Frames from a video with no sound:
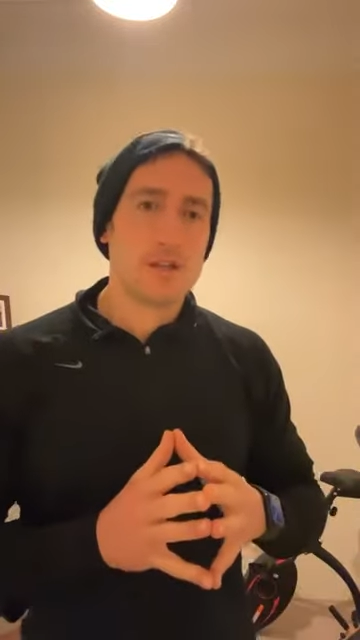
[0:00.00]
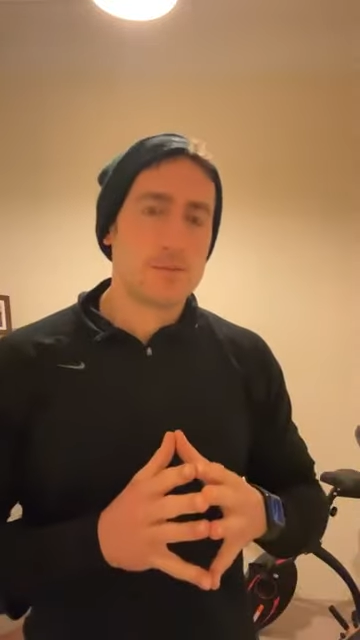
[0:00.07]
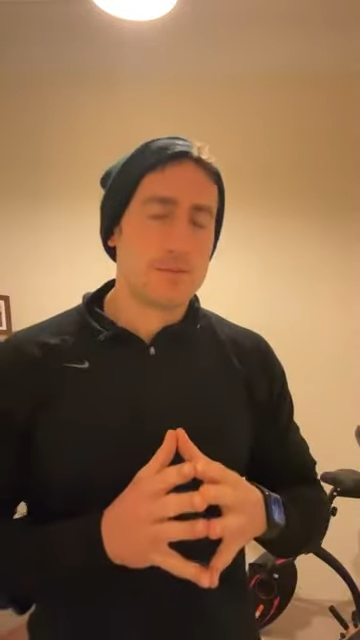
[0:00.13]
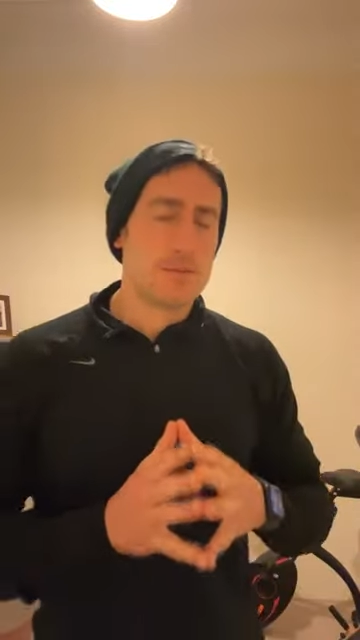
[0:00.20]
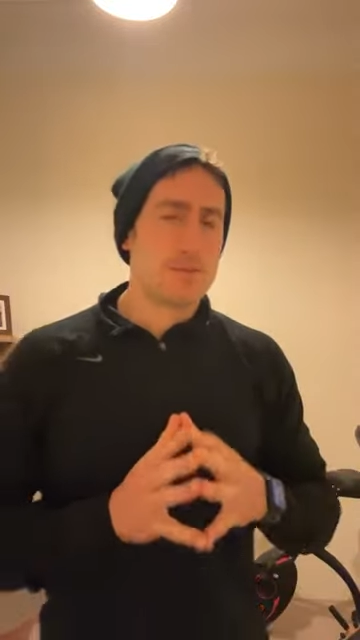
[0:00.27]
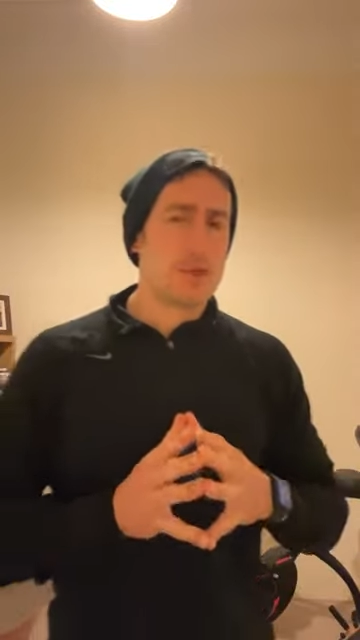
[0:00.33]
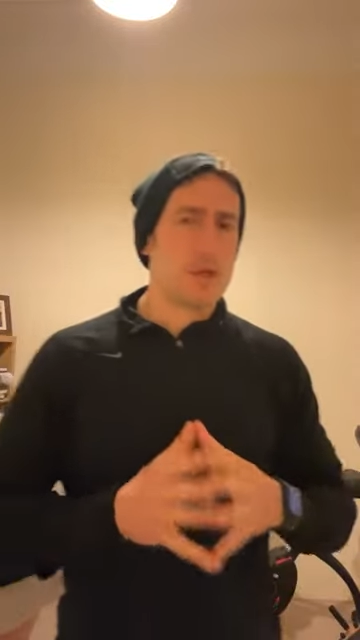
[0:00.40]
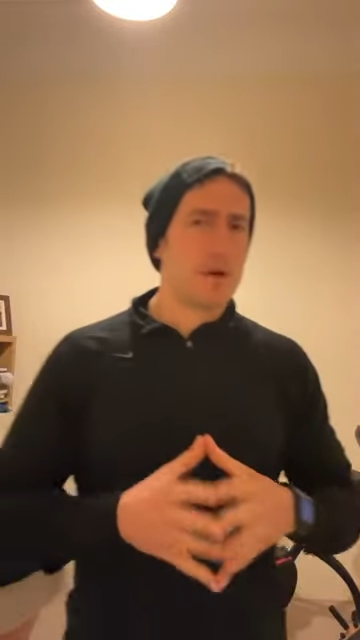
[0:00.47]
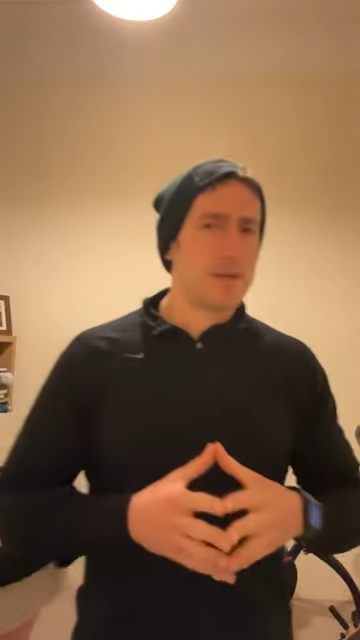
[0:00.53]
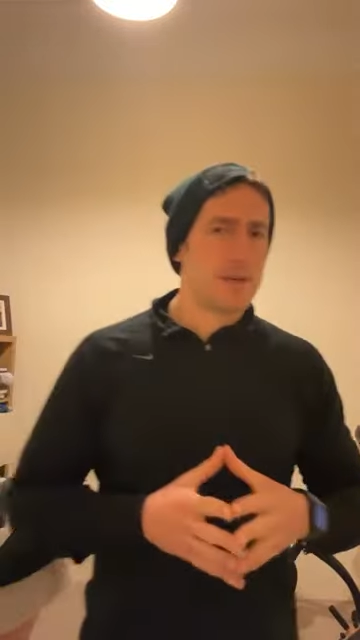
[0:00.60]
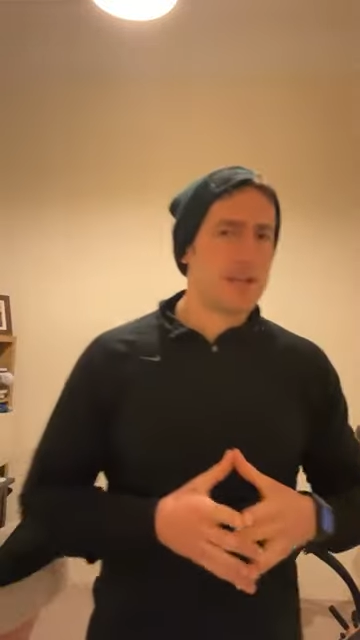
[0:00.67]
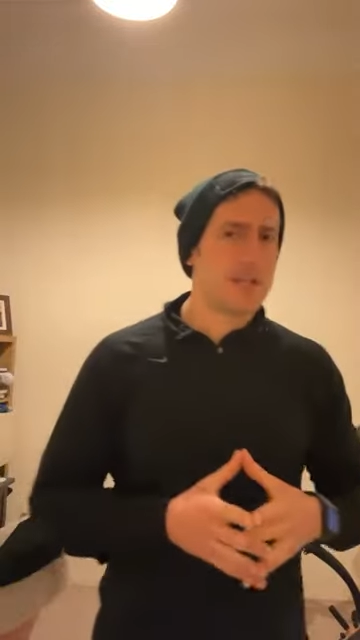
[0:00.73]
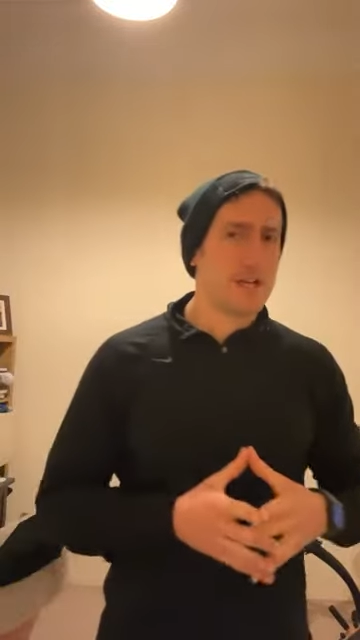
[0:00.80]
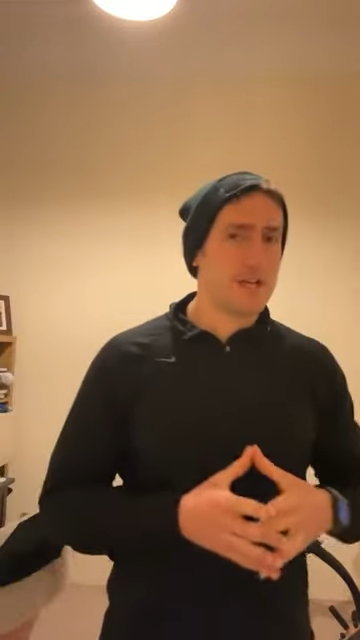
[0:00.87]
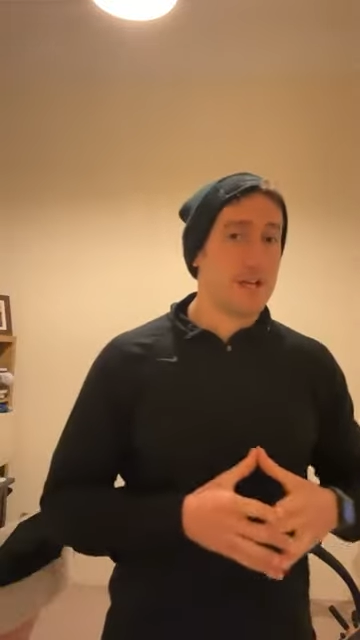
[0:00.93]
It's becoming
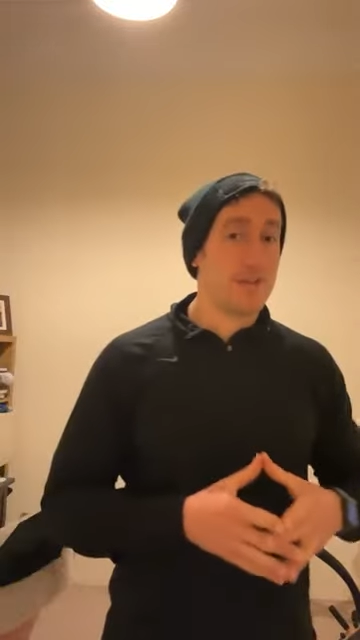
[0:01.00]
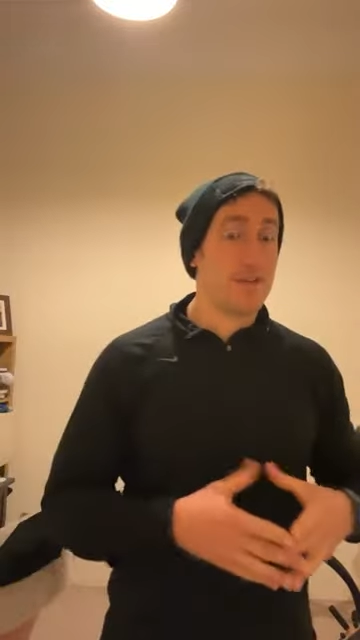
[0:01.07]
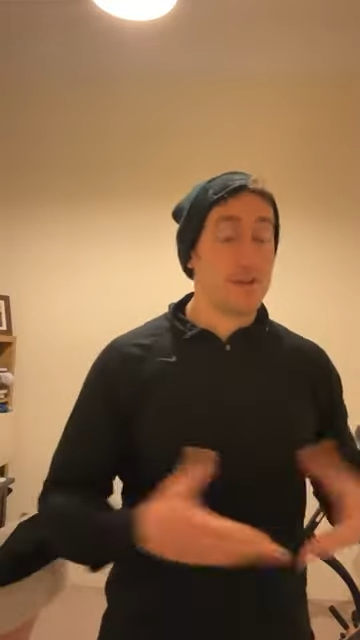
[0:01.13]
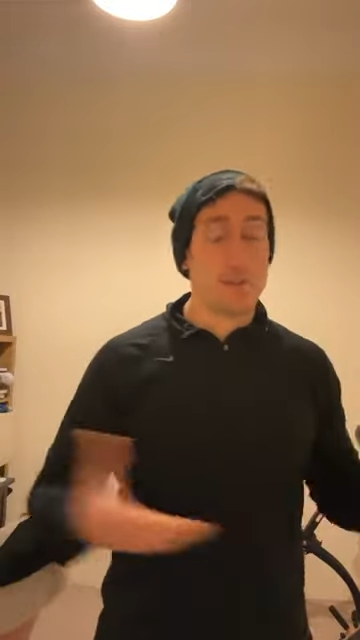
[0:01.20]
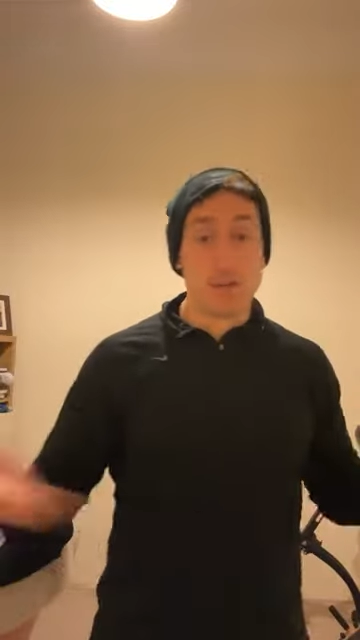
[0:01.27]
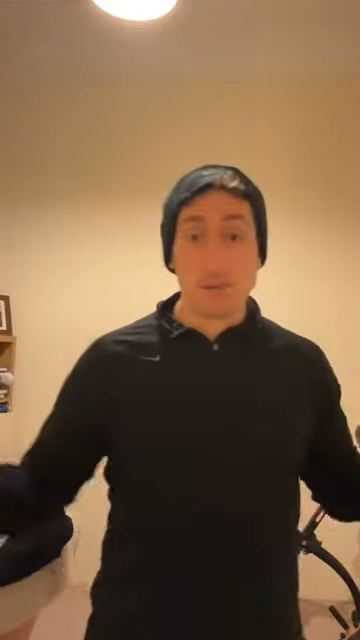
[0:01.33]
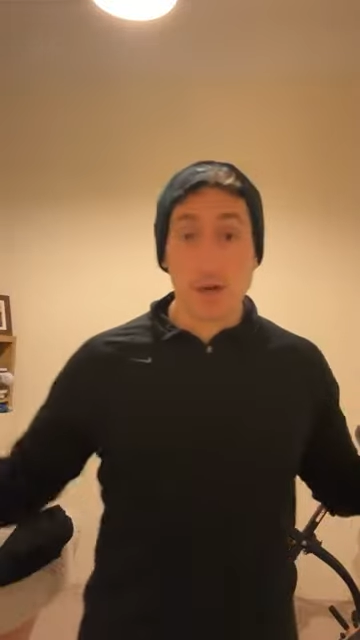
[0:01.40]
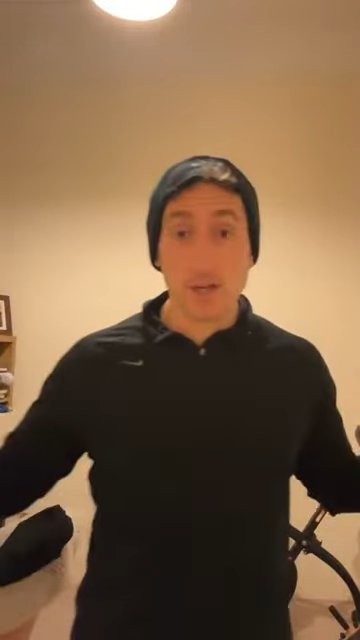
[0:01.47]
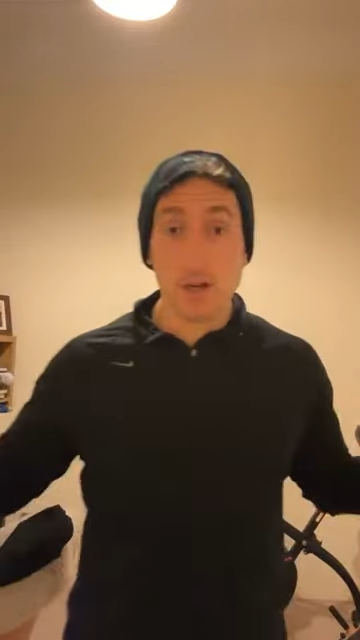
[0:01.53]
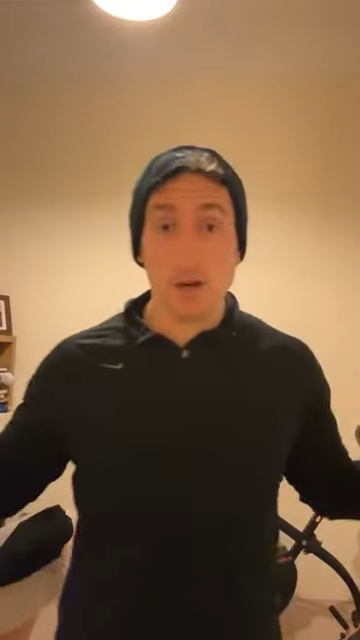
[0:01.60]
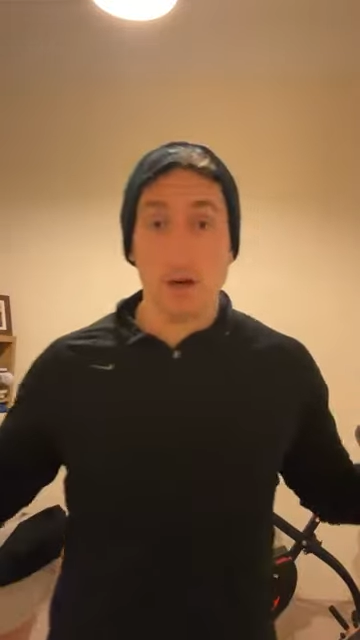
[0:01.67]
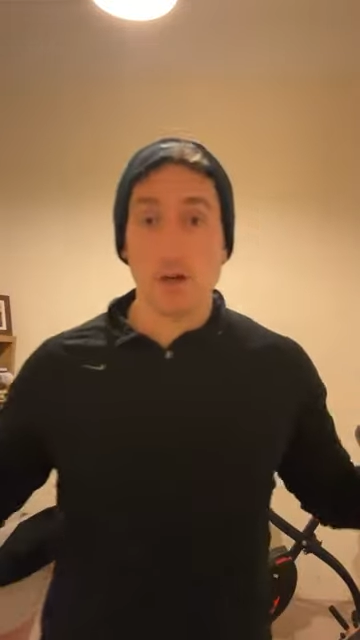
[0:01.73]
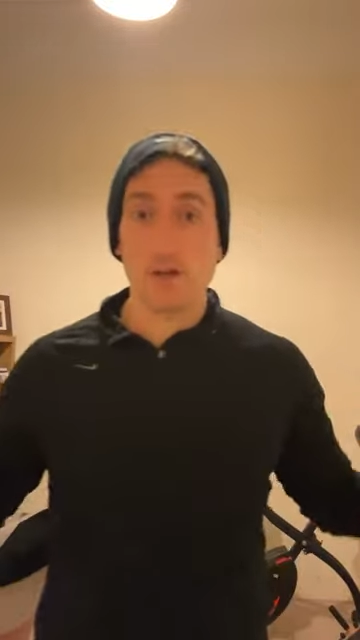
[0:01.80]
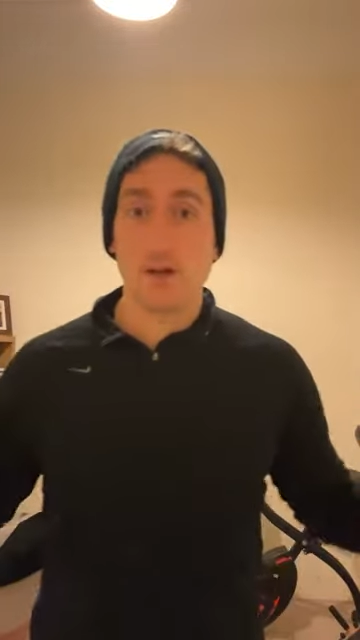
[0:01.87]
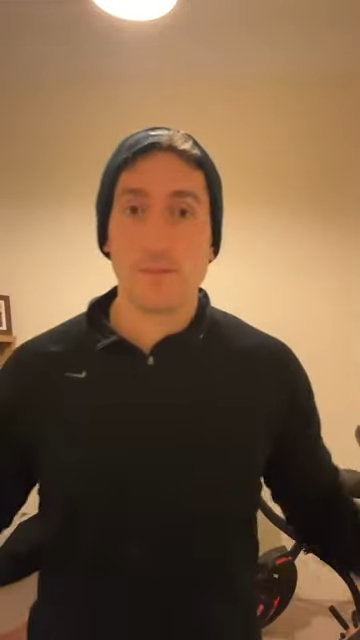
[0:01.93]
a Saturday thing. You might
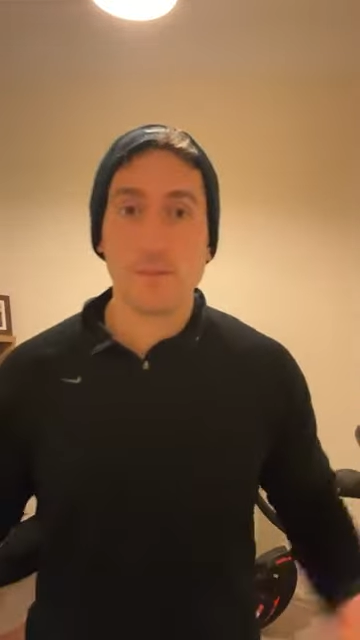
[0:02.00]
not,